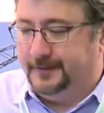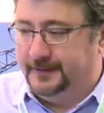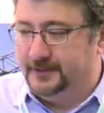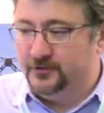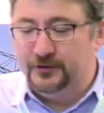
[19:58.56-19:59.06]

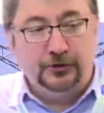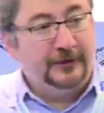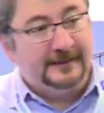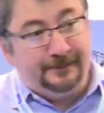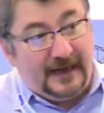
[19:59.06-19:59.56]
So you
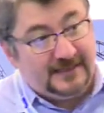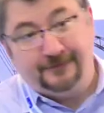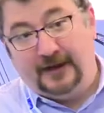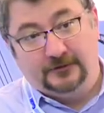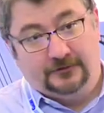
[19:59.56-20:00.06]
need past
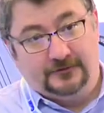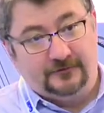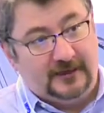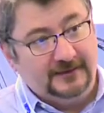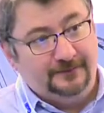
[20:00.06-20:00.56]
values,
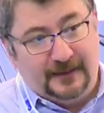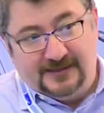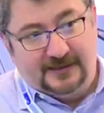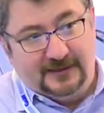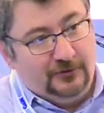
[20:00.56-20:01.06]
right?
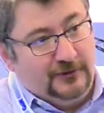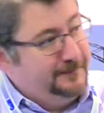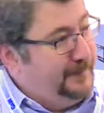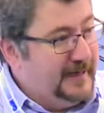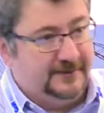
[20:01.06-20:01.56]
Basically, you
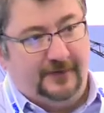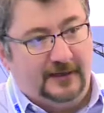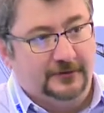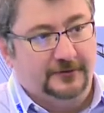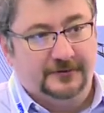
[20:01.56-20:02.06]
past
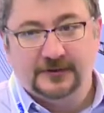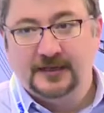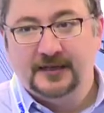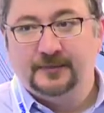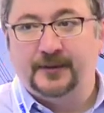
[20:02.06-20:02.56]
values.
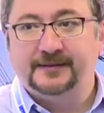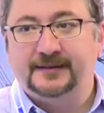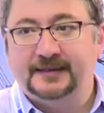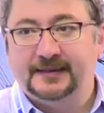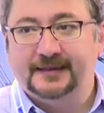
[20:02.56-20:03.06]
But
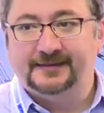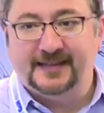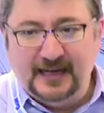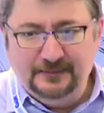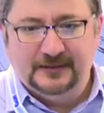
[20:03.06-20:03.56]
the
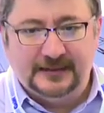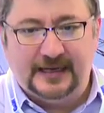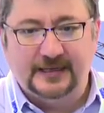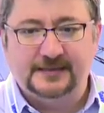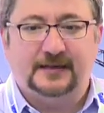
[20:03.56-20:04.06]
time
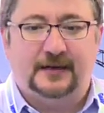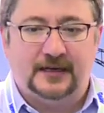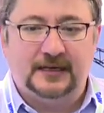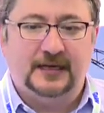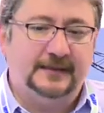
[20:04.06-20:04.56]
delays
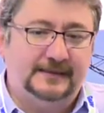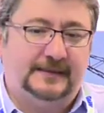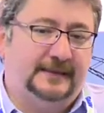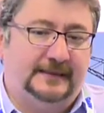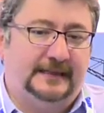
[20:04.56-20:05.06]
are not
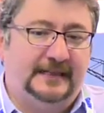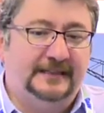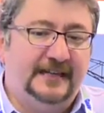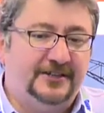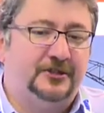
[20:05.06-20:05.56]

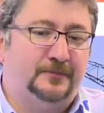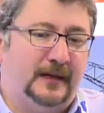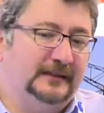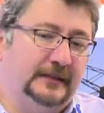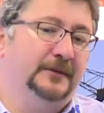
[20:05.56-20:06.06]
integer
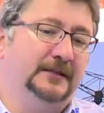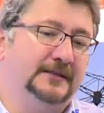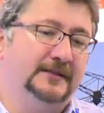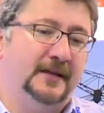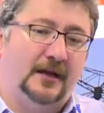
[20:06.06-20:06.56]

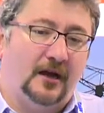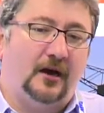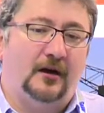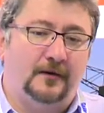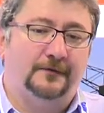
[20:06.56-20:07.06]
multiples
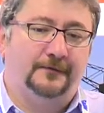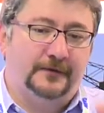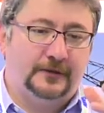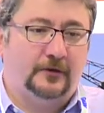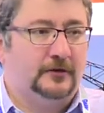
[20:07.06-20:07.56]
of
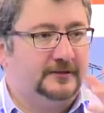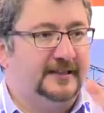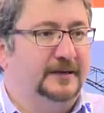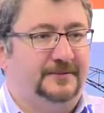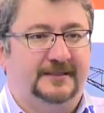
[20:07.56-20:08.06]
your
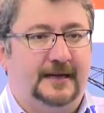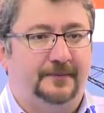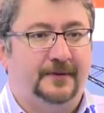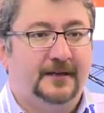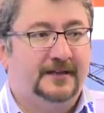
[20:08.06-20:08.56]
time step.
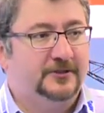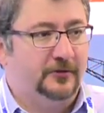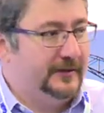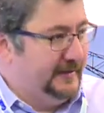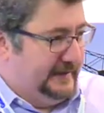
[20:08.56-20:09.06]

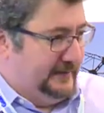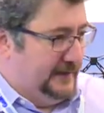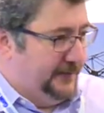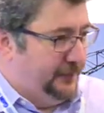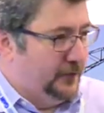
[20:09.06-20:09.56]
So
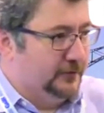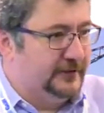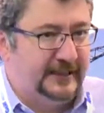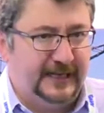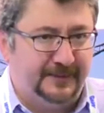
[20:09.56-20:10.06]
if you go to
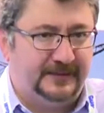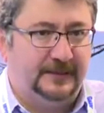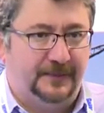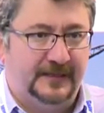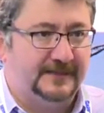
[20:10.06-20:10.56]

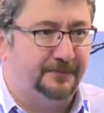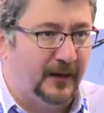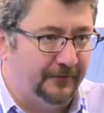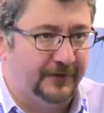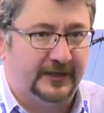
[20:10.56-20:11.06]
EMTP's
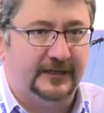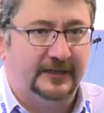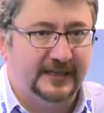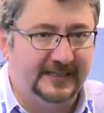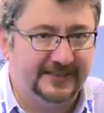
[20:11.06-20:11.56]
buffer,
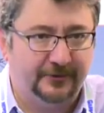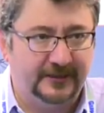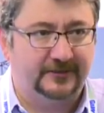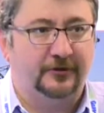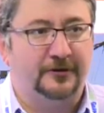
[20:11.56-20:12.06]

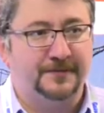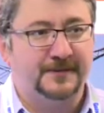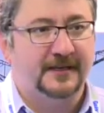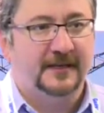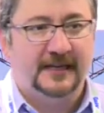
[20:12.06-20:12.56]
history terms,
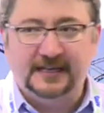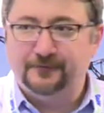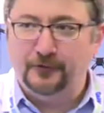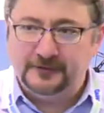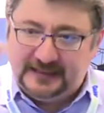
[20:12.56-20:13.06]
it
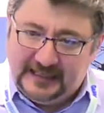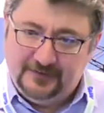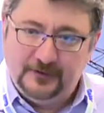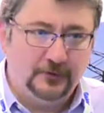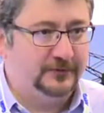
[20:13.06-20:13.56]
won't
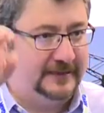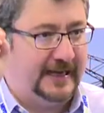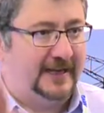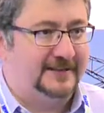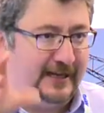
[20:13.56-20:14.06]
give you the
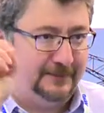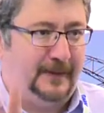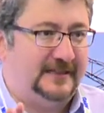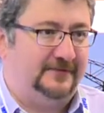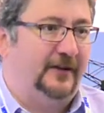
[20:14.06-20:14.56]
exact
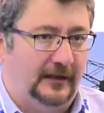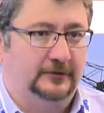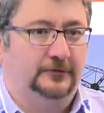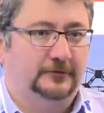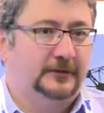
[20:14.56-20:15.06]
past value.